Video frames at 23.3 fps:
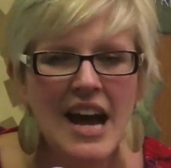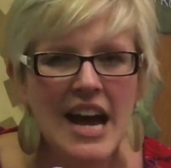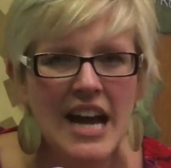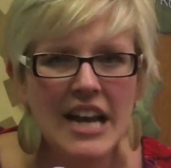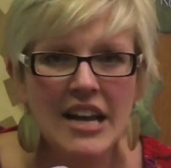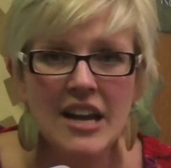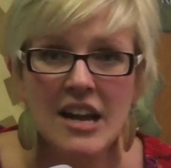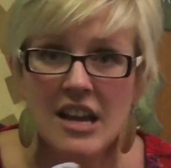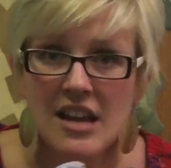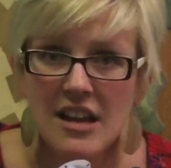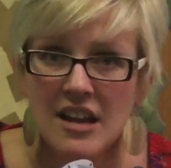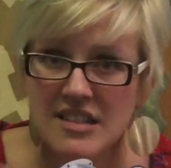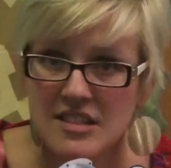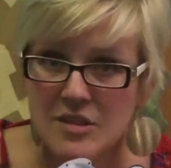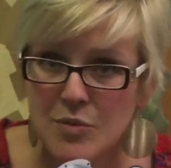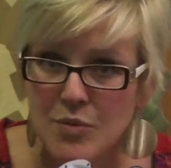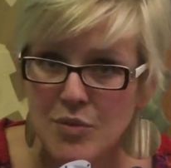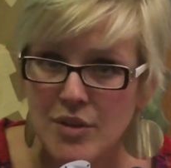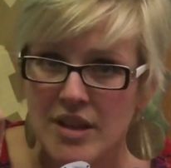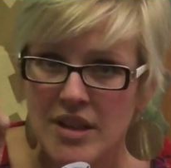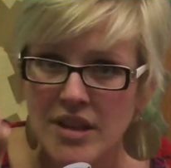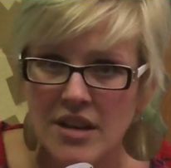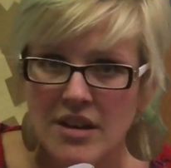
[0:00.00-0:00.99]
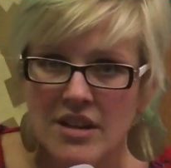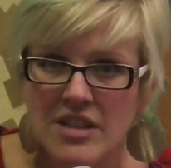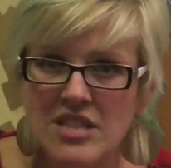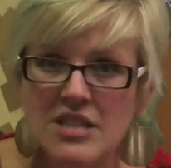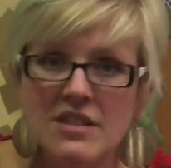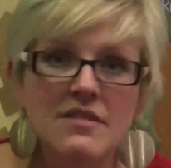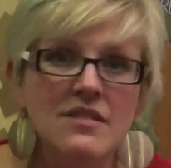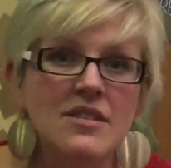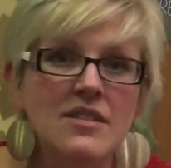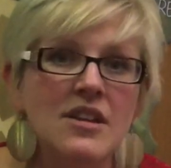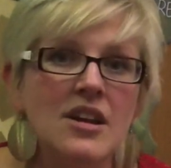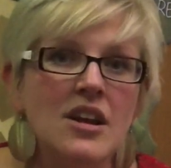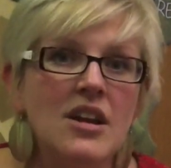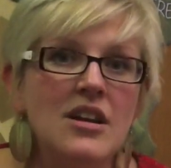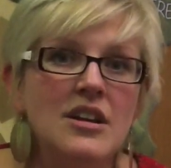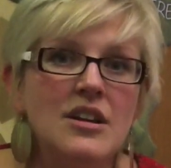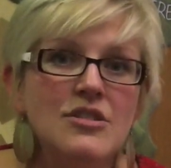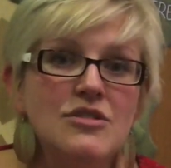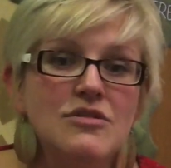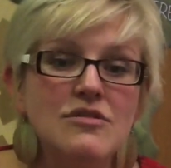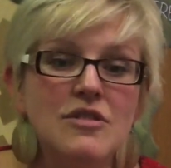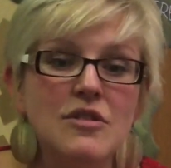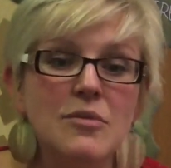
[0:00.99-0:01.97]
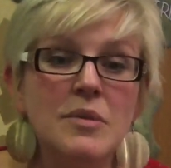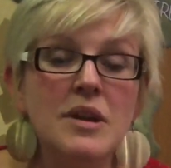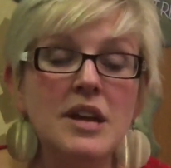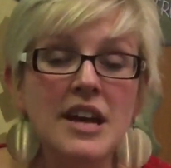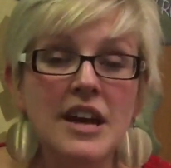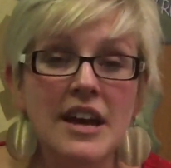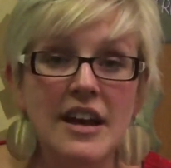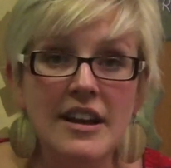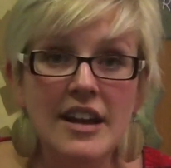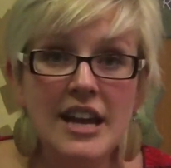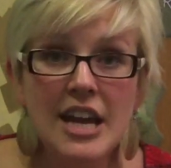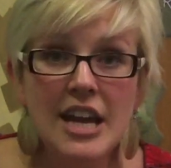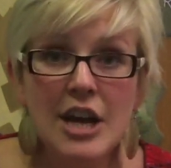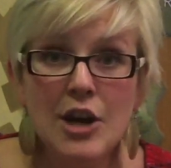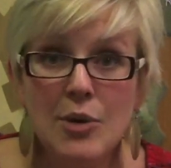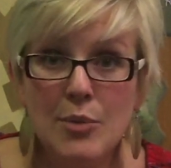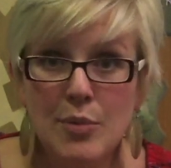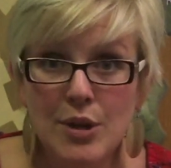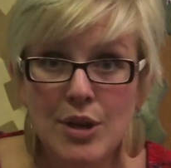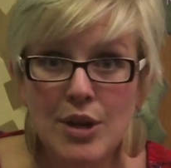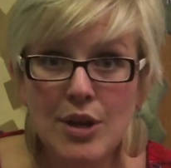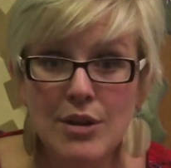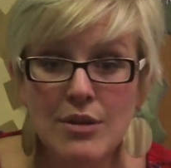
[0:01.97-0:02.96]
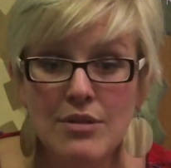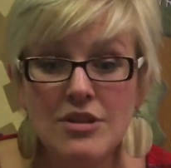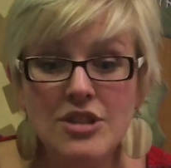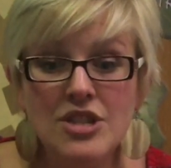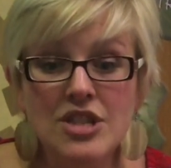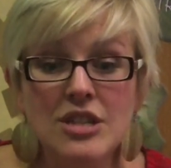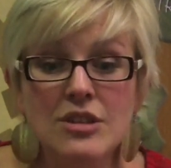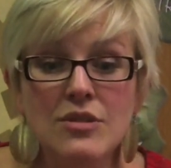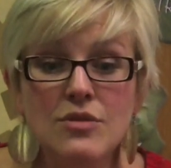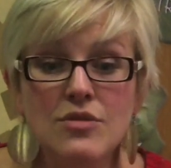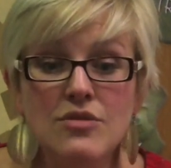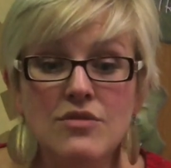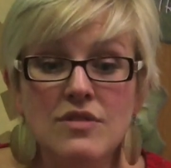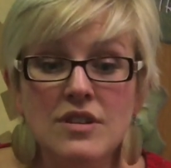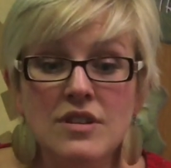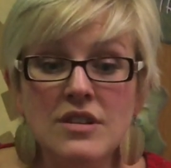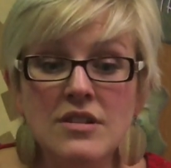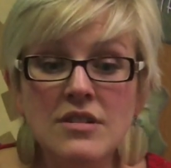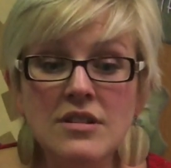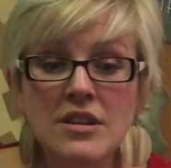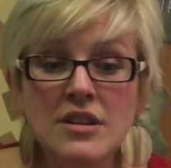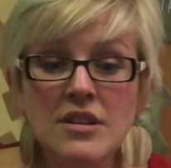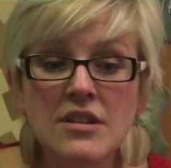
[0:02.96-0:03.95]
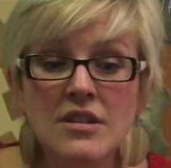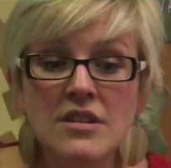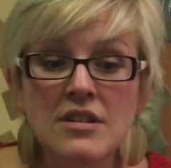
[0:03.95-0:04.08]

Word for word: And I like to bring the idea in the classroom and help you, the children,